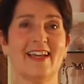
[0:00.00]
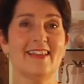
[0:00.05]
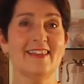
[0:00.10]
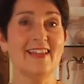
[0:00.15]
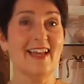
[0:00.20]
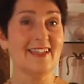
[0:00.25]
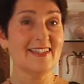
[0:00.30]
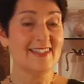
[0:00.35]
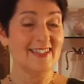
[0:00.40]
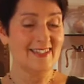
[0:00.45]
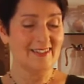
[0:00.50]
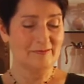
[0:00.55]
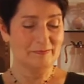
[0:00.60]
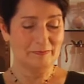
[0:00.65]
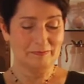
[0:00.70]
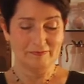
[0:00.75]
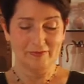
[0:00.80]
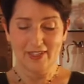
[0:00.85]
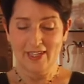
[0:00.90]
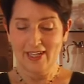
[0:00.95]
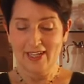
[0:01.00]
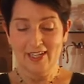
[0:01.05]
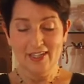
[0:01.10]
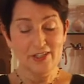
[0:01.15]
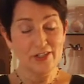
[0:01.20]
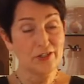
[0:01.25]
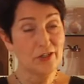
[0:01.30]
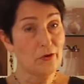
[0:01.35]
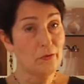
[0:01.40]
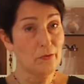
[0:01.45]
That's it.
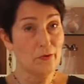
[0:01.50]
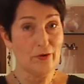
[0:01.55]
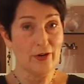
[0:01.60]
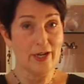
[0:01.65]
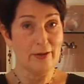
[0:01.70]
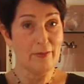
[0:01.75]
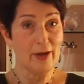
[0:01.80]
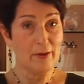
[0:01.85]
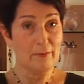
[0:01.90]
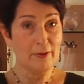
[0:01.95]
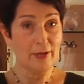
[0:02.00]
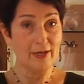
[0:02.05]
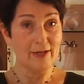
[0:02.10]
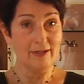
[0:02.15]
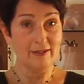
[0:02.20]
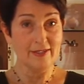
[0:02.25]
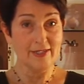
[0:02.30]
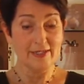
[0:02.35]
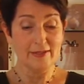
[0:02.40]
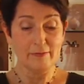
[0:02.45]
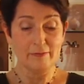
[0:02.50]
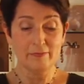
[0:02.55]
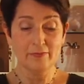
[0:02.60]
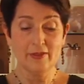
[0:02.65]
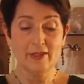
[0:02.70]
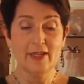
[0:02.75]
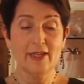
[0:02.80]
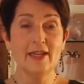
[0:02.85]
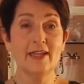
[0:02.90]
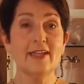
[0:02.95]
Don't worry about puddles.
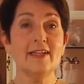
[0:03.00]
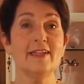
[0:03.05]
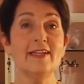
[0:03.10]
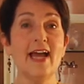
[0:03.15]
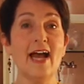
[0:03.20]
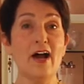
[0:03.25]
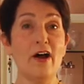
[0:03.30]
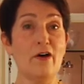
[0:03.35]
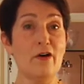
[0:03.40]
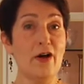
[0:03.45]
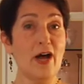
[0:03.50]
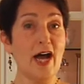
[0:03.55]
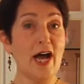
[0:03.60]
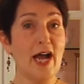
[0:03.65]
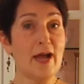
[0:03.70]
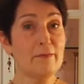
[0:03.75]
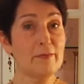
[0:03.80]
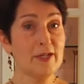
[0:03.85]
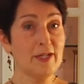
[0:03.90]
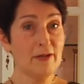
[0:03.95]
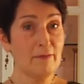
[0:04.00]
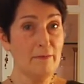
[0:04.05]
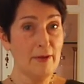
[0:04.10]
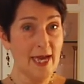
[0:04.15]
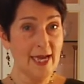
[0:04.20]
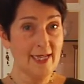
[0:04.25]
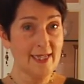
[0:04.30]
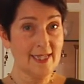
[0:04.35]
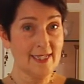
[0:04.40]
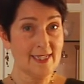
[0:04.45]
Now, I'm going to
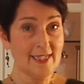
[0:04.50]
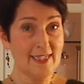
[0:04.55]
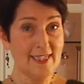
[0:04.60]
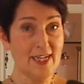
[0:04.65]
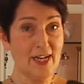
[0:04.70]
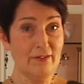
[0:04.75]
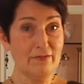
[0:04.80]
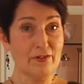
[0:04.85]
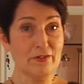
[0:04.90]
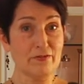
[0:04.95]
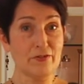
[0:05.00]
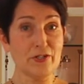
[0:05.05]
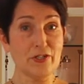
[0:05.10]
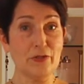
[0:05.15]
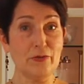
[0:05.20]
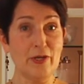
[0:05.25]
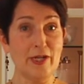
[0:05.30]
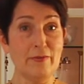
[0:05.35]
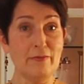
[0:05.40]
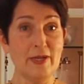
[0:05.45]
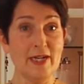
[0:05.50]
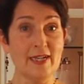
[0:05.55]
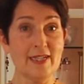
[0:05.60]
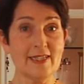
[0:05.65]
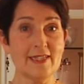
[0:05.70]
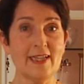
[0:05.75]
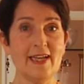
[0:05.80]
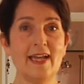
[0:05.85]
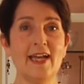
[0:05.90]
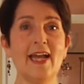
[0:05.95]
bake this in the oven for 20
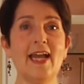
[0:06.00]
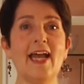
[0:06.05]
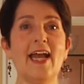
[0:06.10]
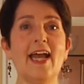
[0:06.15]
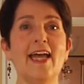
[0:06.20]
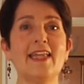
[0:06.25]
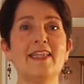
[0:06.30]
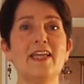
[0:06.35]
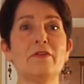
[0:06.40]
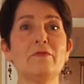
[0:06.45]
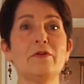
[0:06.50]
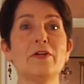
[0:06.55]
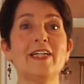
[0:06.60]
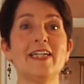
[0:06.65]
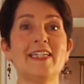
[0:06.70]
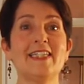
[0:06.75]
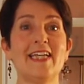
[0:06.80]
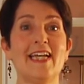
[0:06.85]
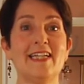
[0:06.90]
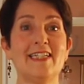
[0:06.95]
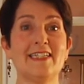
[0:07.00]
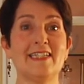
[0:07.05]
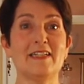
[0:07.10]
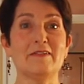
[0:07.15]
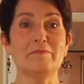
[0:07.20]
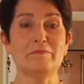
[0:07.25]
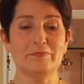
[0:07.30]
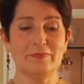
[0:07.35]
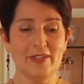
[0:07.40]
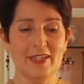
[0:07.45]
minutes, and then we're going to taste
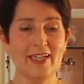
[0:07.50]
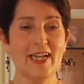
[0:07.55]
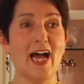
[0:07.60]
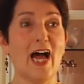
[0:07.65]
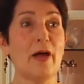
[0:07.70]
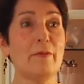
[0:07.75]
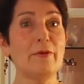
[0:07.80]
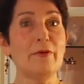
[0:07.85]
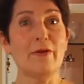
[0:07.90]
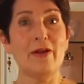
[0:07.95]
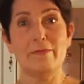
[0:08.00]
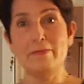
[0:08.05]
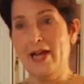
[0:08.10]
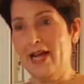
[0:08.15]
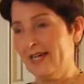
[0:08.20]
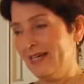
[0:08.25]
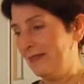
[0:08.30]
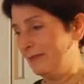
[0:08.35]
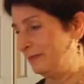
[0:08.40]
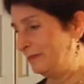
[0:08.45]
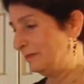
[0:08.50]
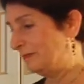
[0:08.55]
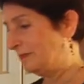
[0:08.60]
it. I'll be right back.